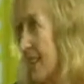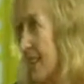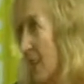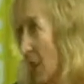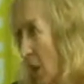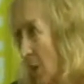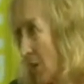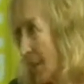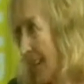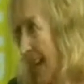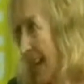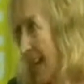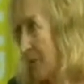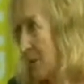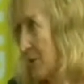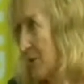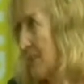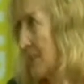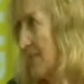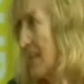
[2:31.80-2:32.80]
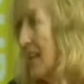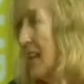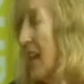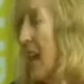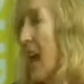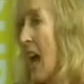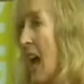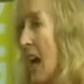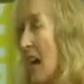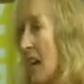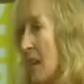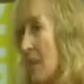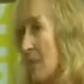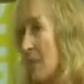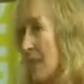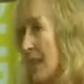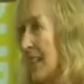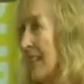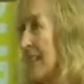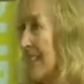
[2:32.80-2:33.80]
goes out
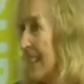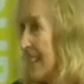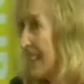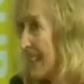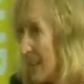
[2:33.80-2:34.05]
in the